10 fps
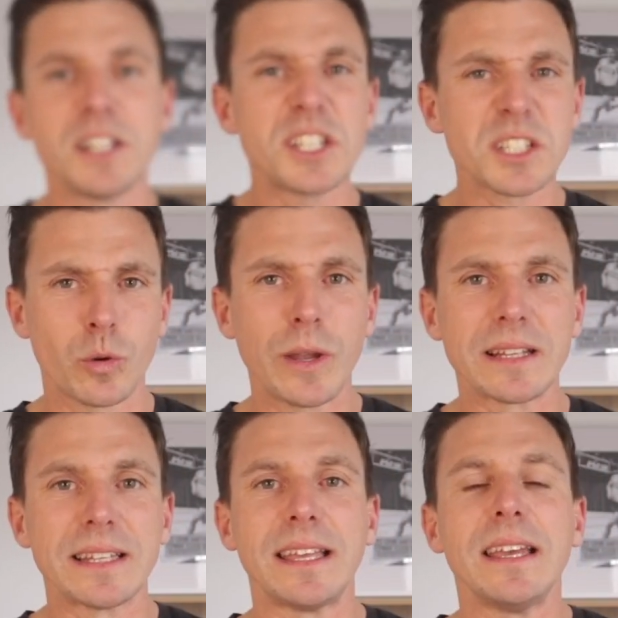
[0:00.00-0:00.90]
Just
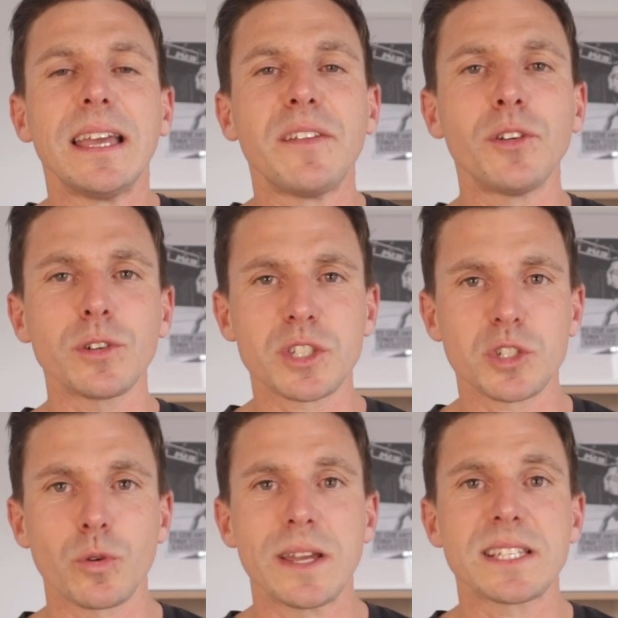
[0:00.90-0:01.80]
quickly, if you're
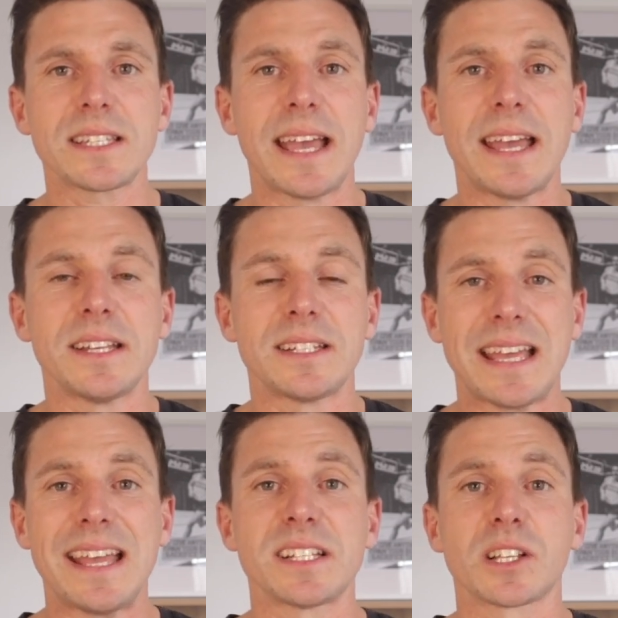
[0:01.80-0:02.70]
stressed and
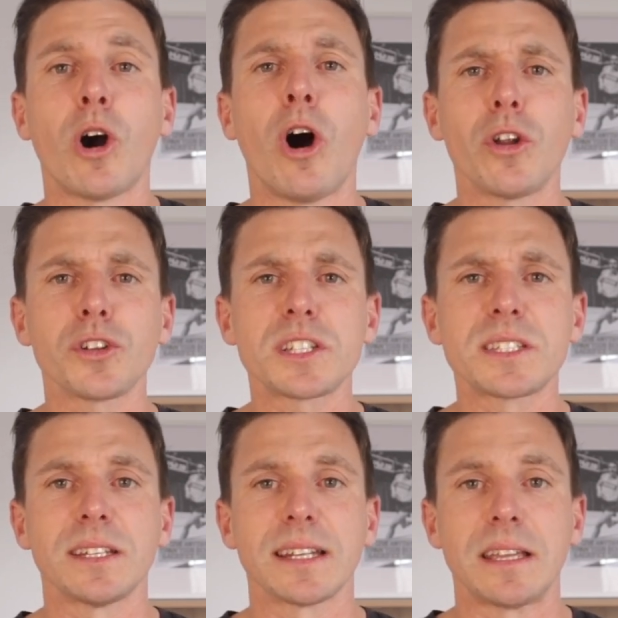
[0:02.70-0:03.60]
tense
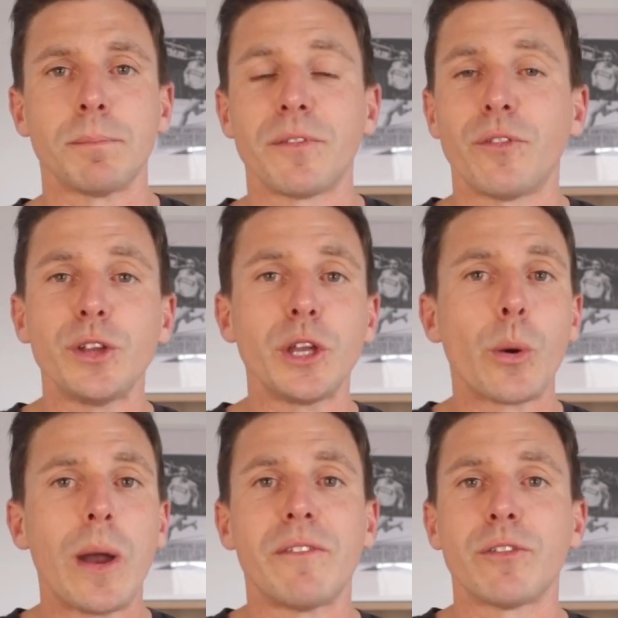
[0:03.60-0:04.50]
constantly before you
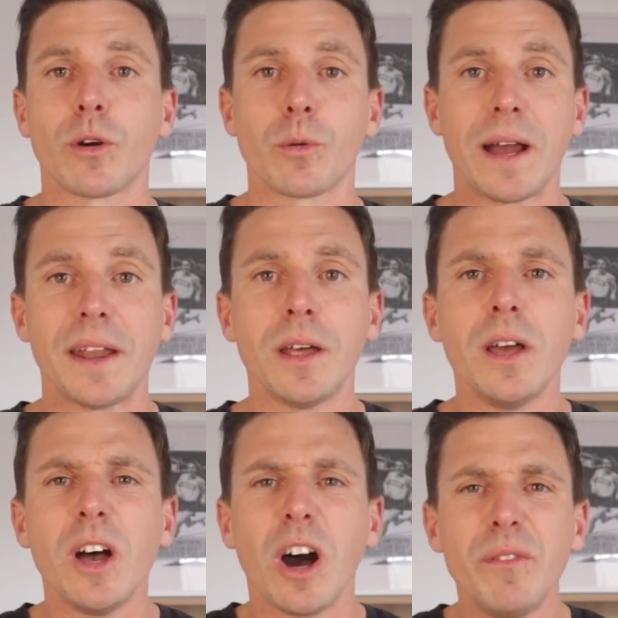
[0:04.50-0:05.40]
go out for a run,
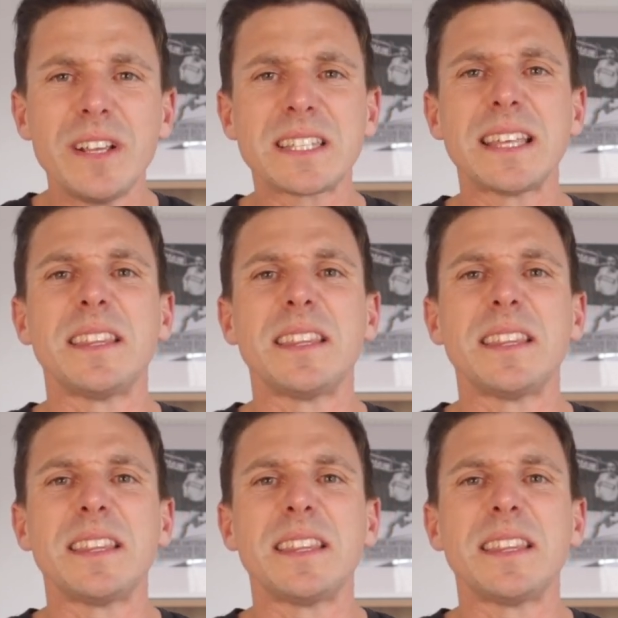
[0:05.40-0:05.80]
obviously